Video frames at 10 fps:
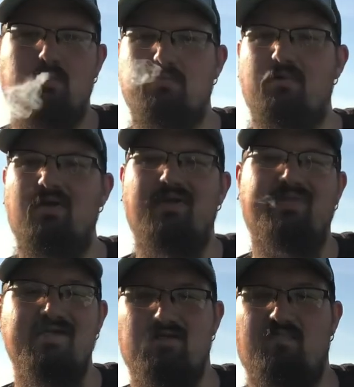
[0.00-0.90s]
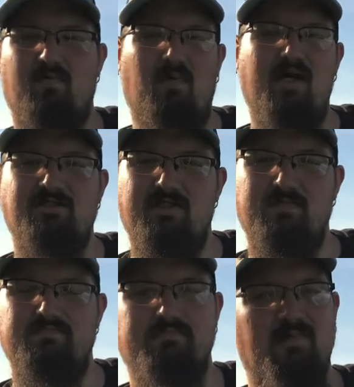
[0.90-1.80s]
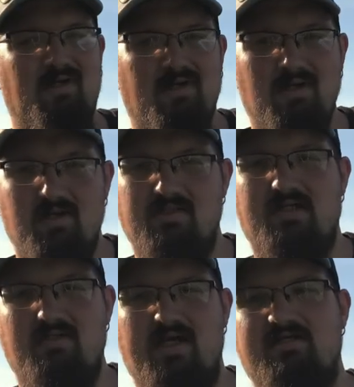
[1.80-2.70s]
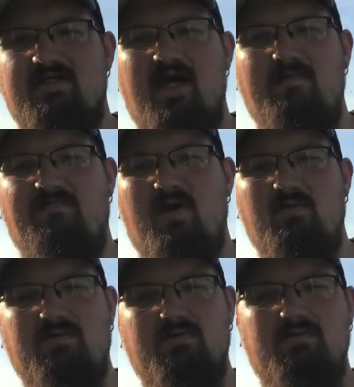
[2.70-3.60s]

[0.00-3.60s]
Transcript: Well, thank you for watching. Until next time, folks,